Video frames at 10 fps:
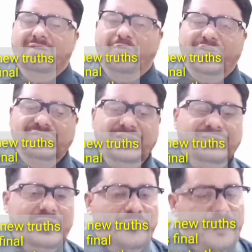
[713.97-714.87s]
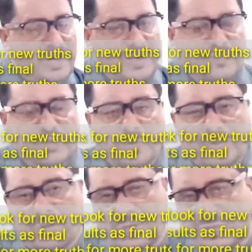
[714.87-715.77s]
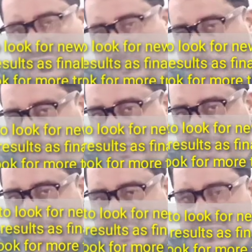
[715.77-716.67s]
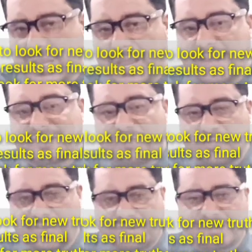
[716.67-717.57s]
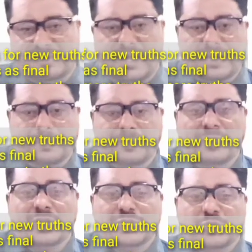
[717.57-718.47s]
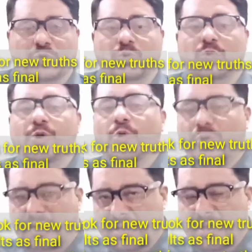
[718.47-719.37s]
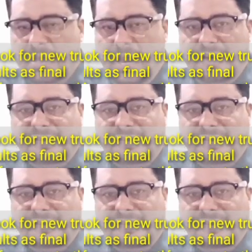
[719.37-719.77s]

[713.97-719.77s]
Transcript: First is infinitive should be on both sides as in first type, to look, and